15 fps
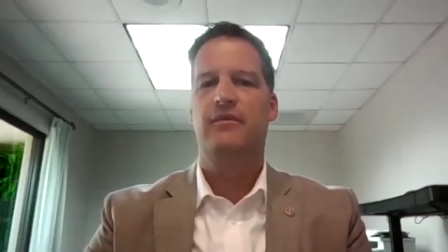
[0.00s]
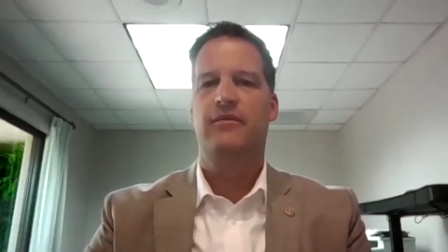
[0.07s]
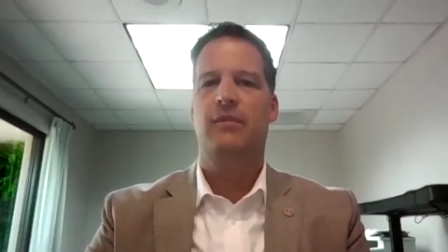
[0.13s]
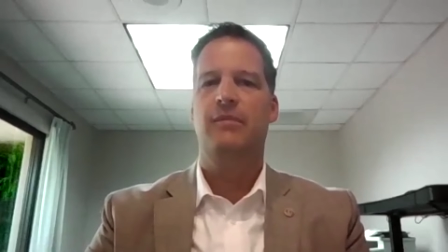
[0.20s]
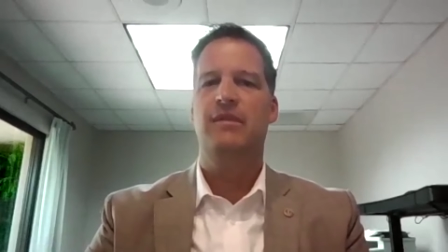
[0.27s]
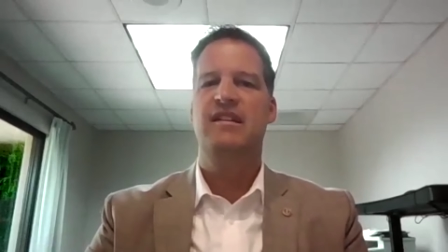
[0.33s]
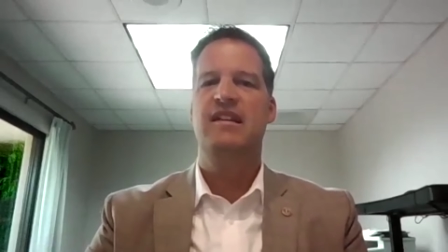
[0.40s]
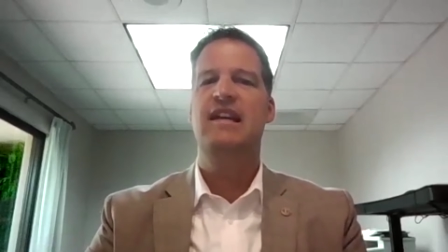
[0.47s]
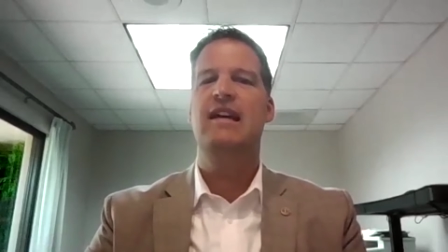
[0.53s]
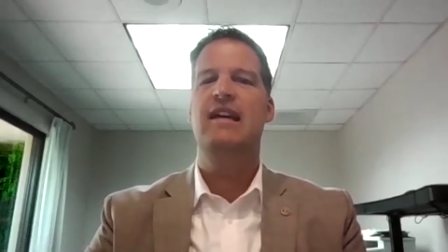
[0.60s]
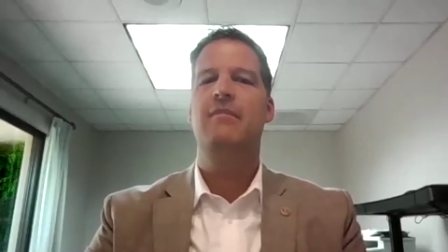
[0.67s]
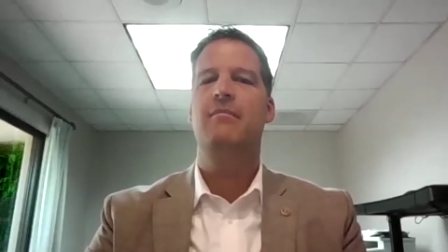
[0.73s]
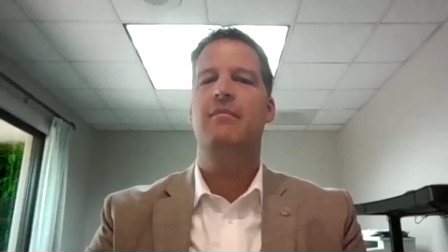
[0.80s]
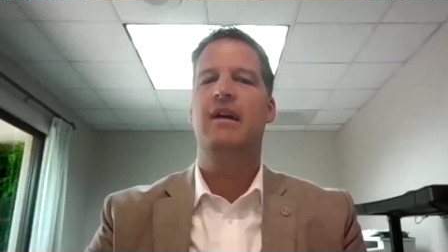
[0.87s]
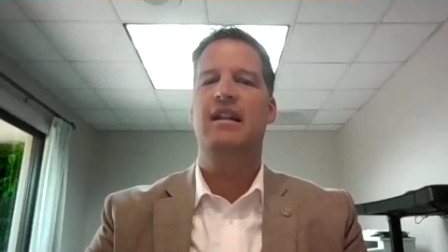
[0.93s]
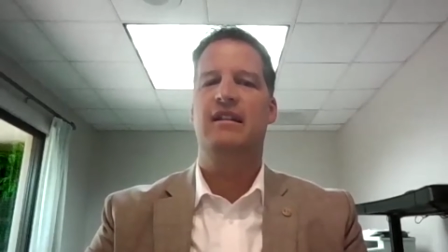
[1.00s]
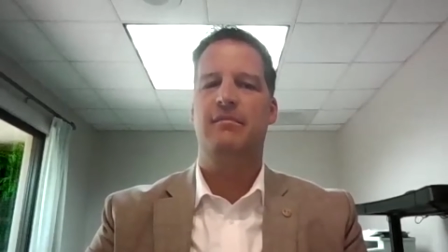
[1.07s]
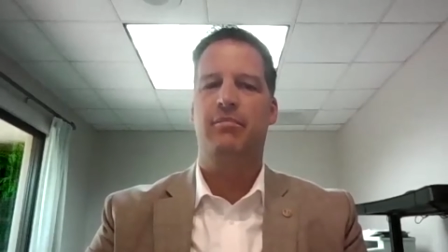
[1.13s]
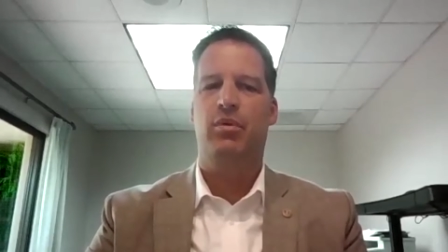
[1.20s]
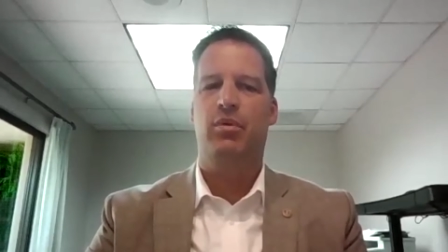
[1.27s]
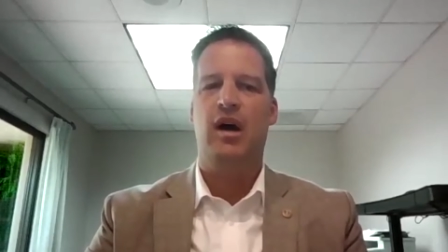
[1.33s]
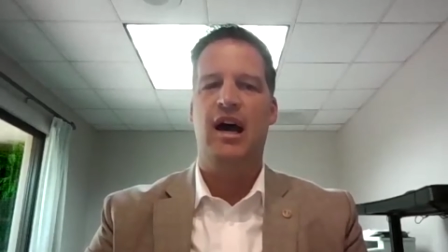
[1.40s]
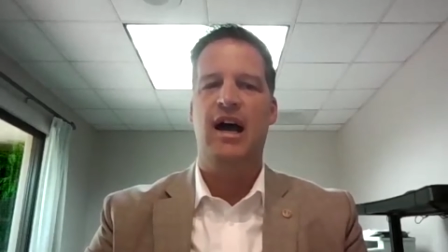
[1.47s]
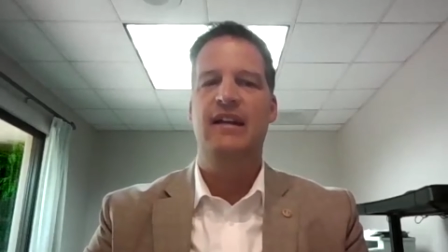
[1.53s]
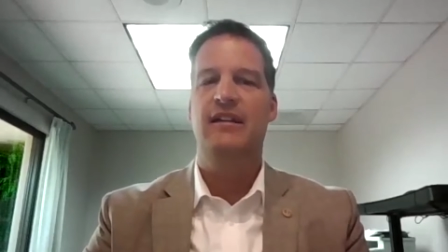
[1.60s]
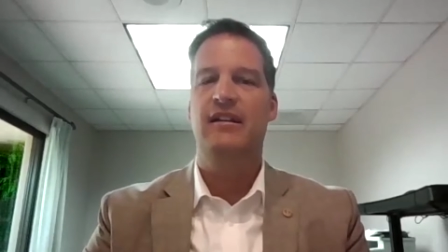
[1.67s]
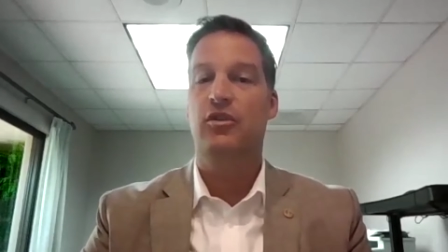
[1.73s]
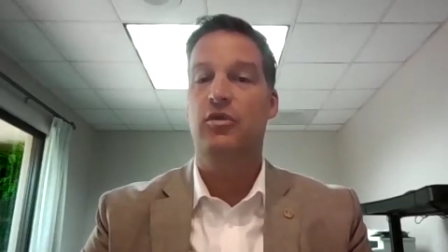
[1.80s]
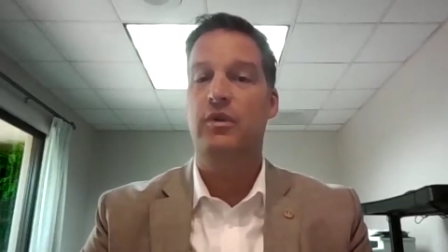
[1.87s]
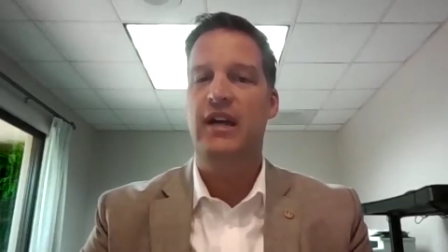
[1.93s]
from the team and the pride
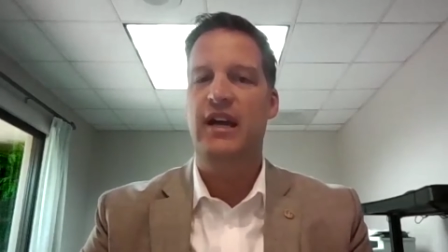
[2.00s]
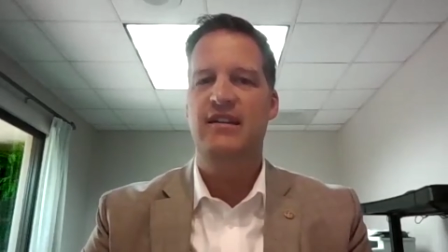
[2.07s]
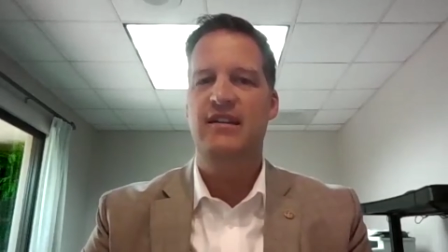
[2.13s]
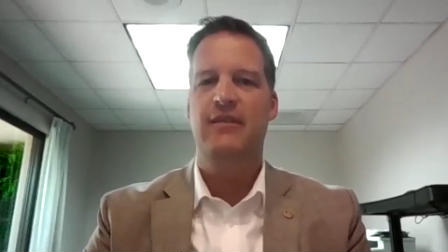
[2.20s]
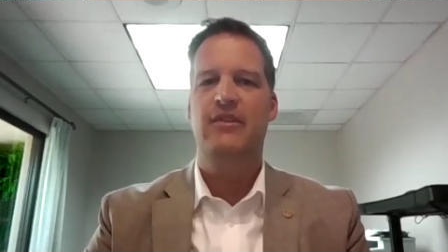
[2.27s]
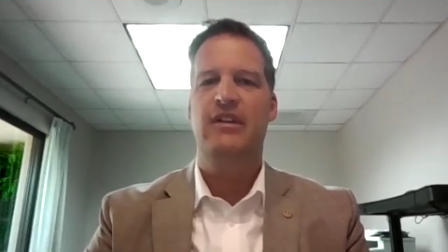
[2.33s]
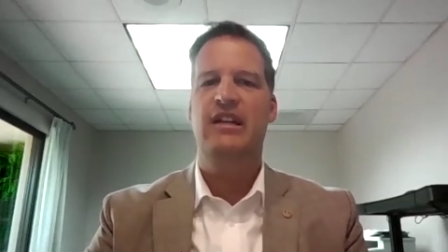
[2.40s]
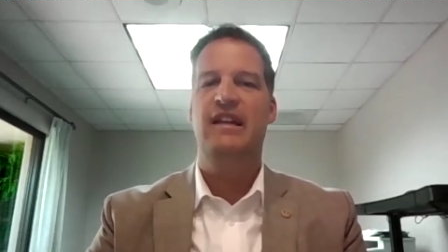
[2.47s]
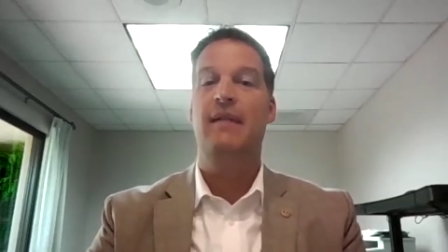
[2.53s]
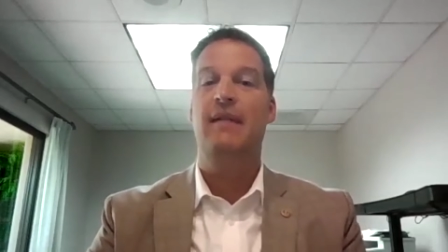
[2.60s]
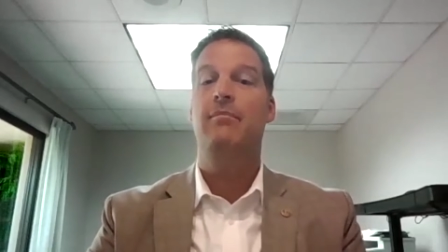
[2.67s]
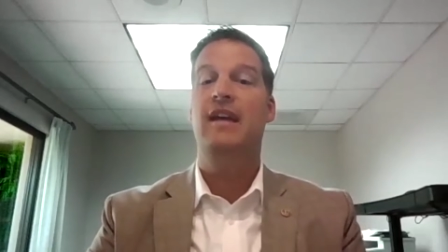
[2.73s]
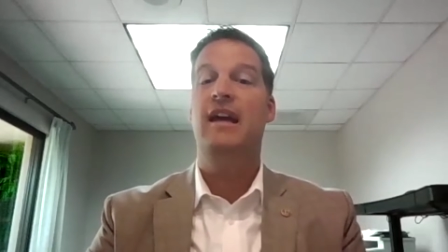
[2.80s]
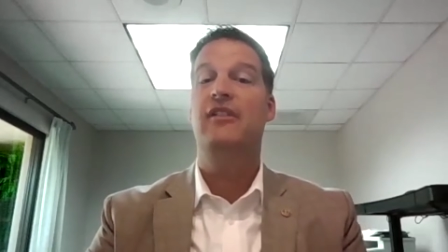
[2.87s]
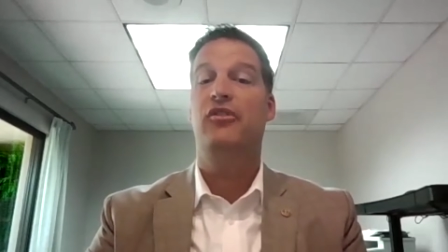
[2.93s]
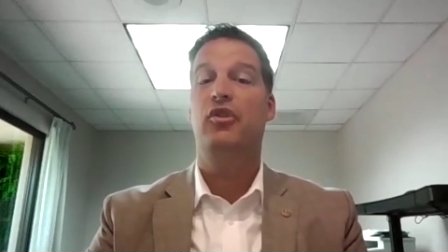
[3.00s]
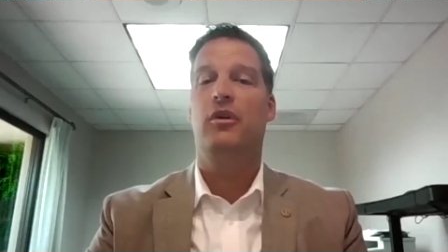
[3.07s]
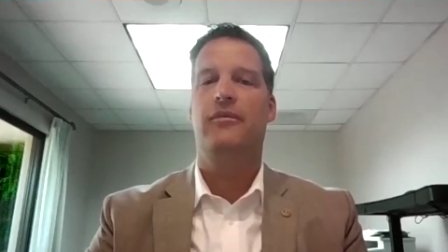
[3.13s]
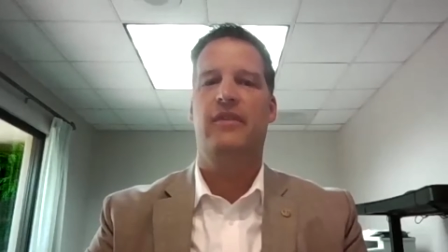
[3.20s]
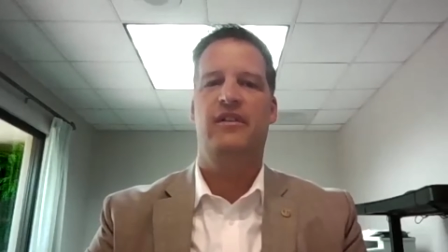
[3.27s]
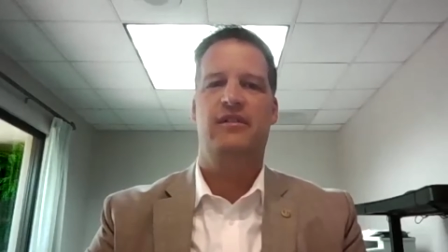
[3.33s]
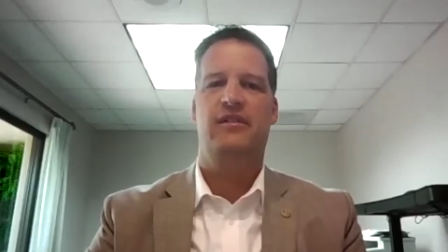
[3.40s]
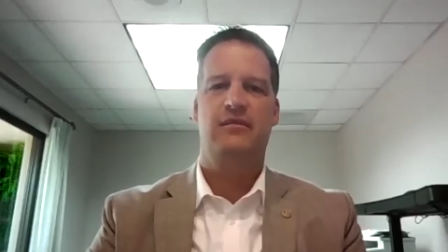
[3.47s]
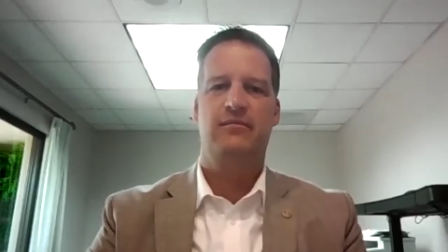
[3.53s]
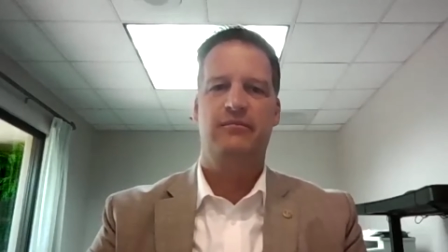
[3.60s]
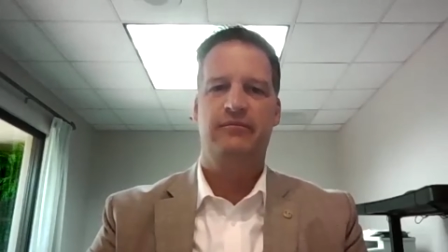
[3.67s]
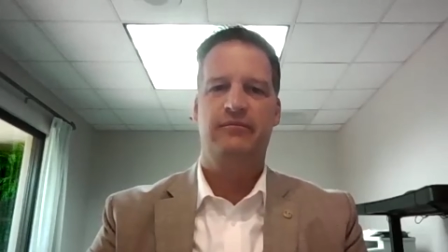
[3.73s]
and the creativity they, they surface.